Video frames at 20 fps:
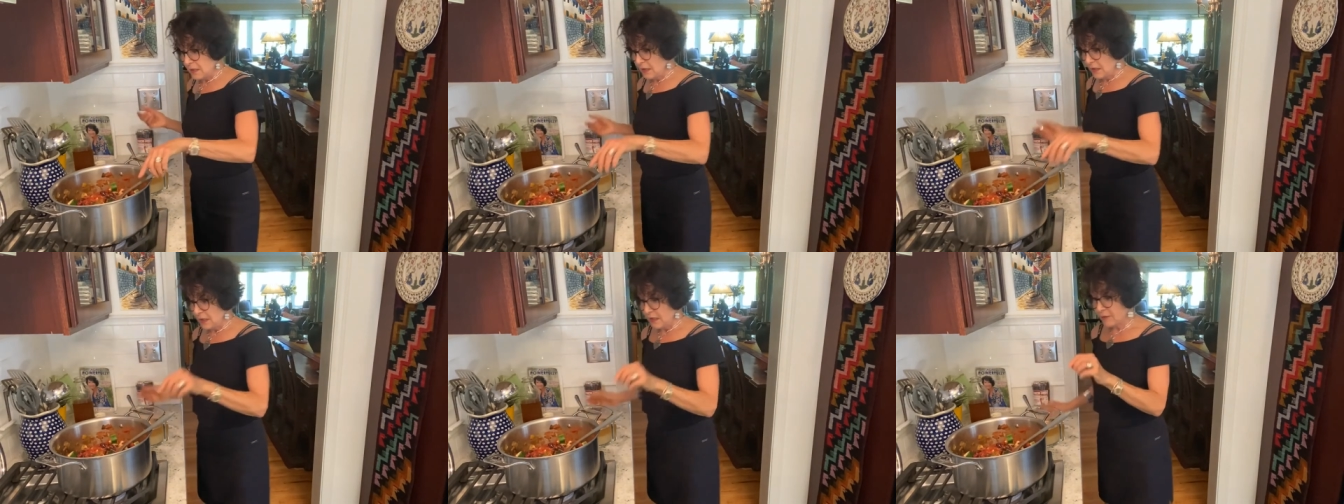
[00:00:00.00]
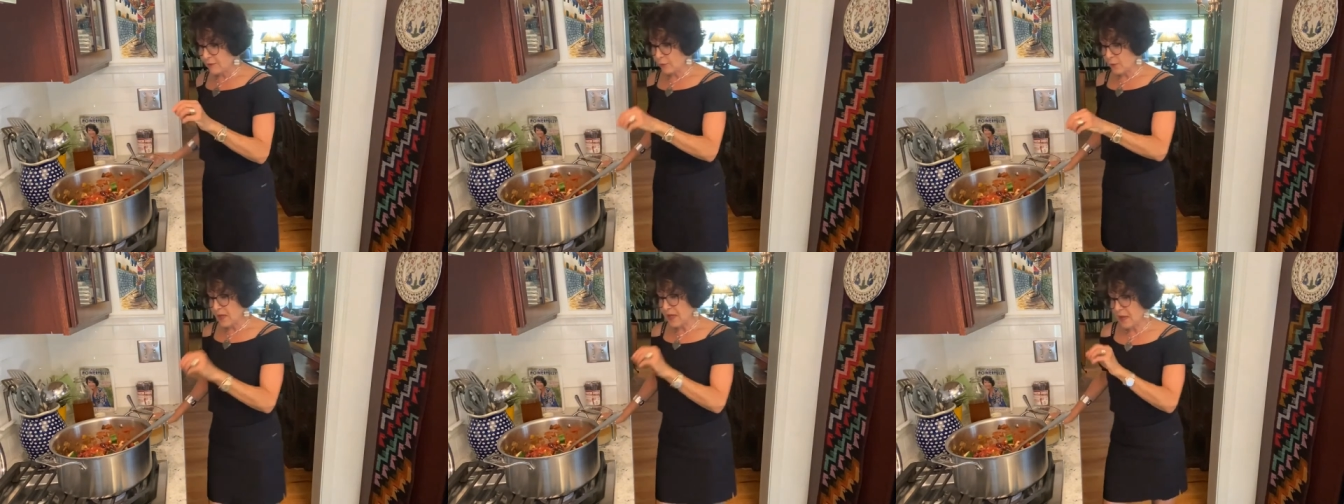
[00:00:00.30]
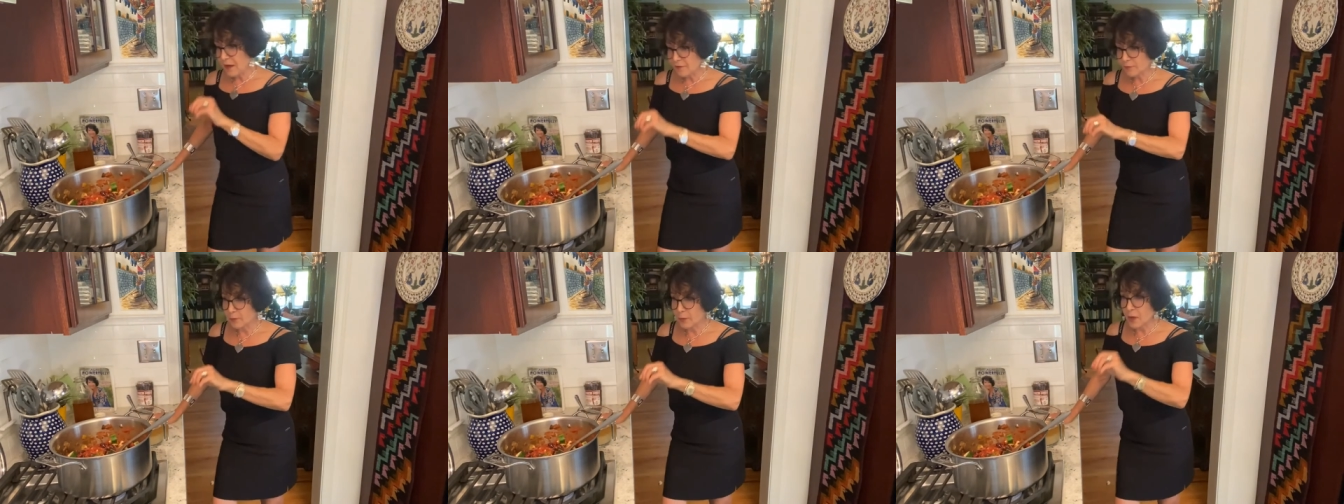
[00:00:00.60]
if we
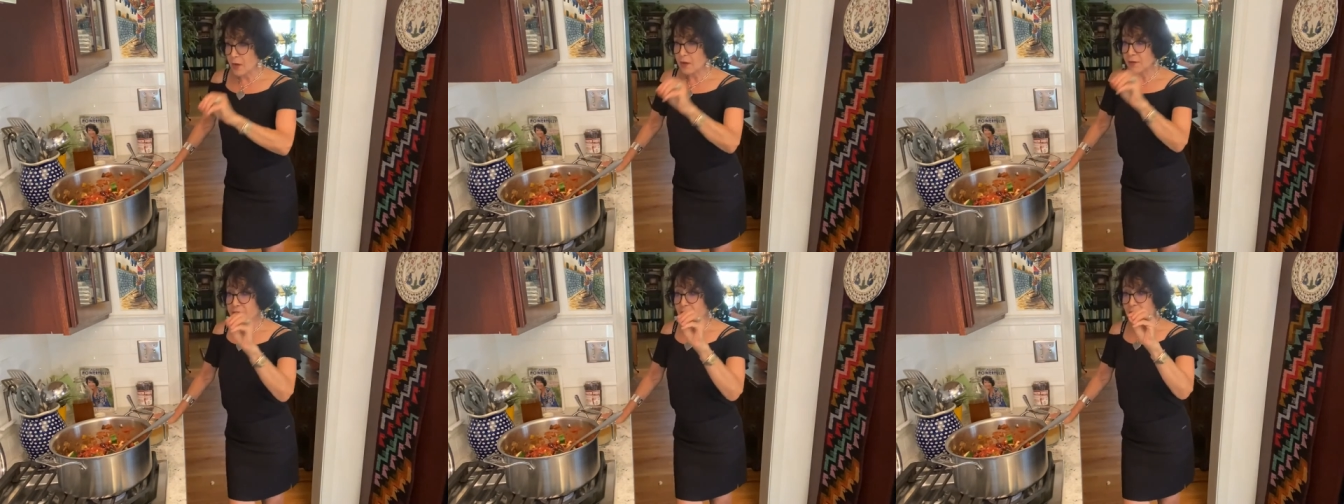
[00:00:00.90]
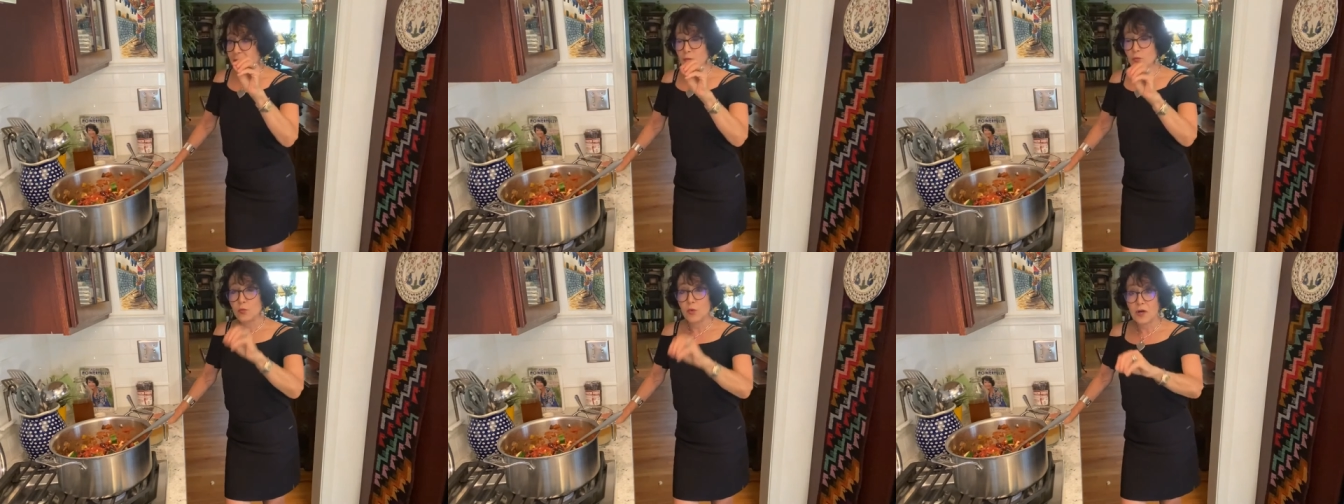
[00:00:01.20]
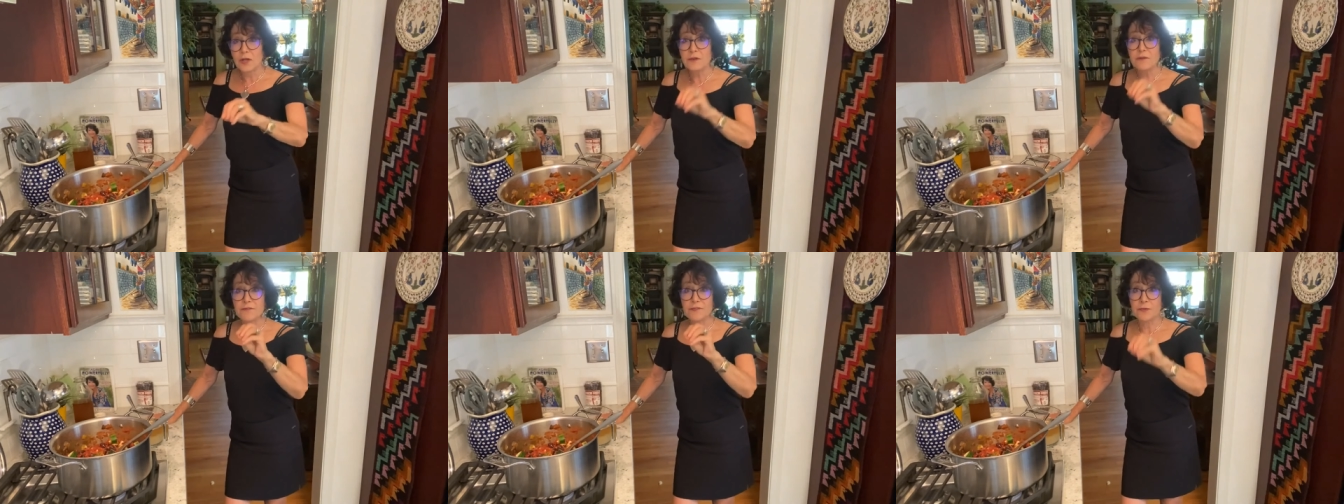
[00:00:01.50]
have broth. And
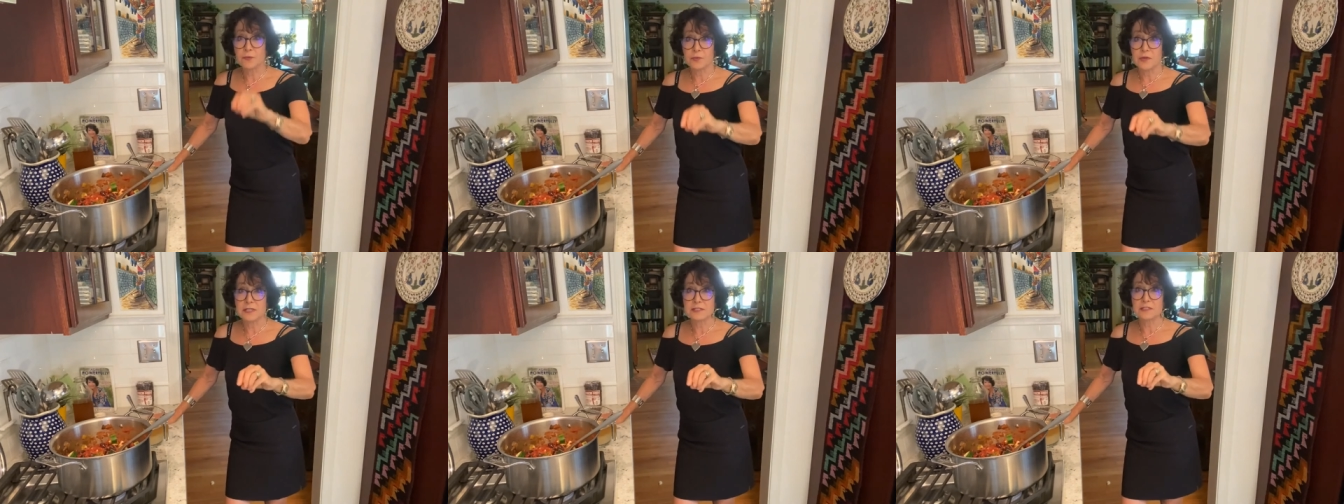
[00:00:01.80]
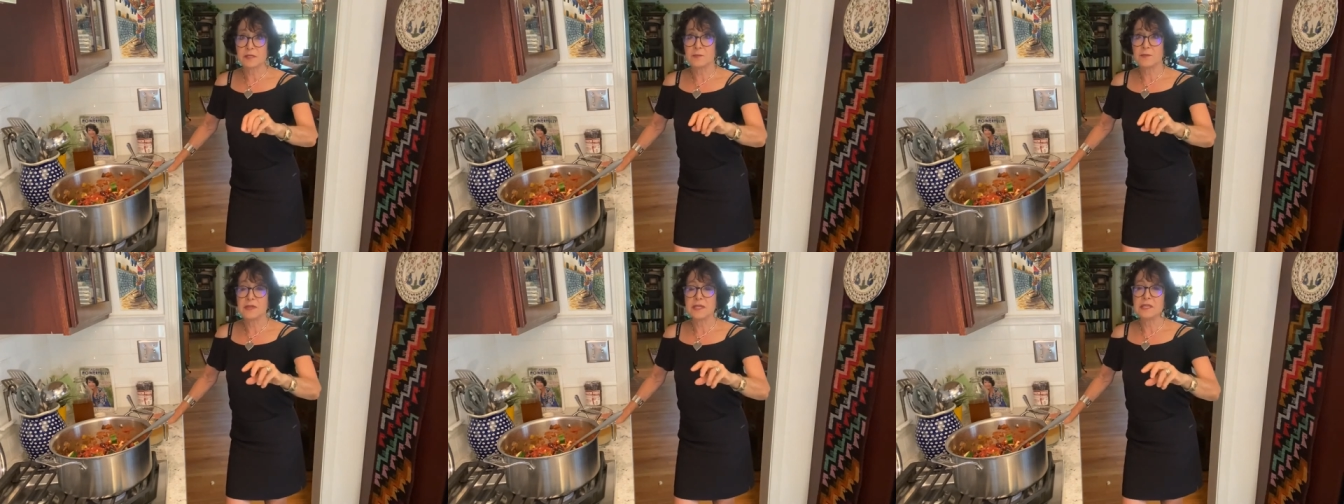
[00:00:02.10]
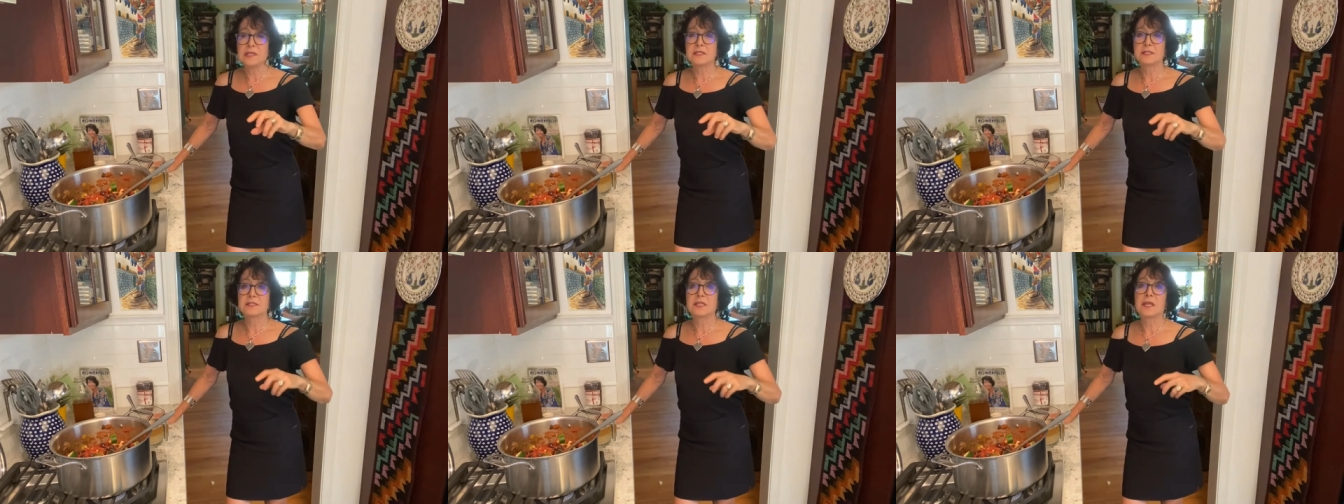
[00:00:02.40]
one of the
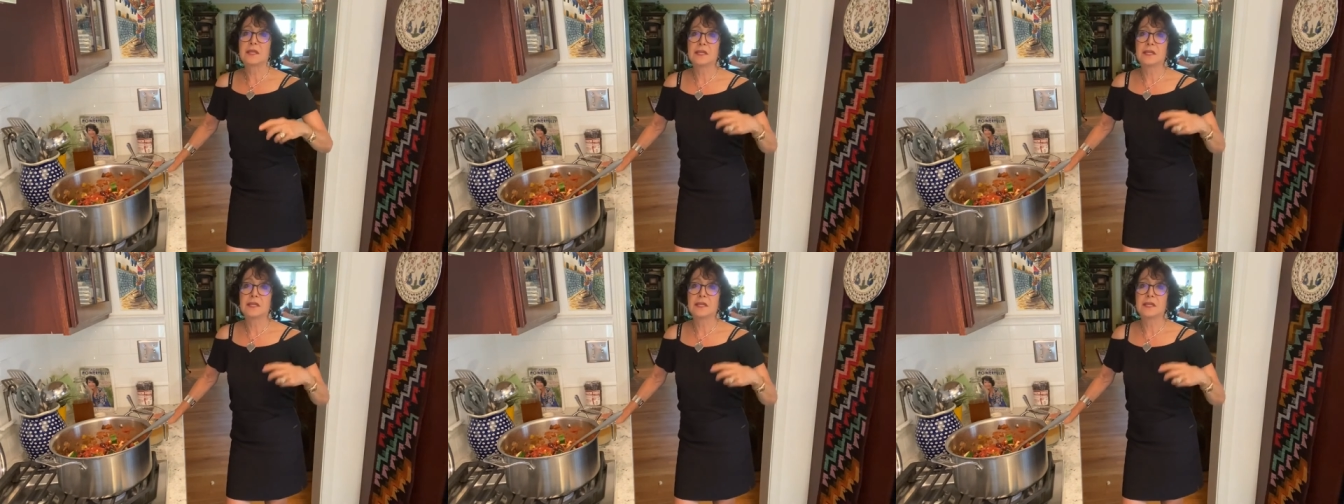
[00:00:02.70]
recipes